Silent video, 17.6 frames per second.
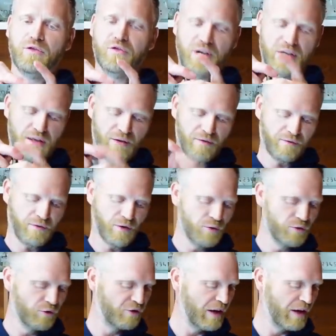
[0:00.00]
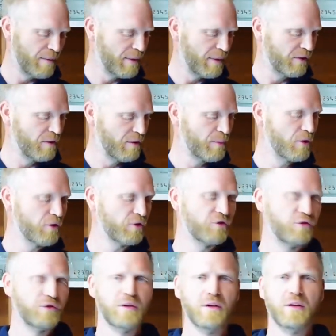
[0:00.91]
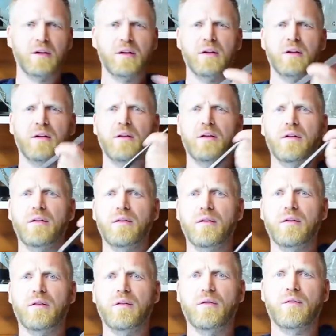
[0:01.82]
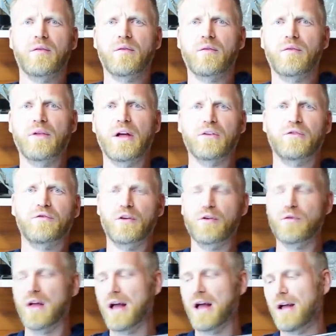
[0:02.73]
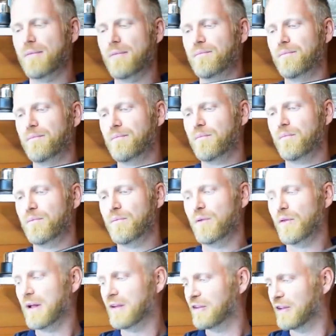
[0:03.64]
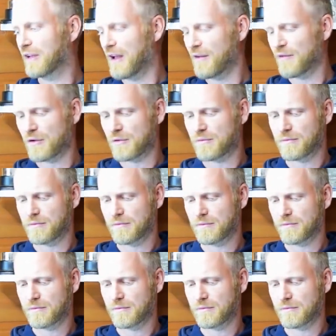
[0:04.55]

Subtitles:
Shake it through just to get past the bush. That's through there. Put that together.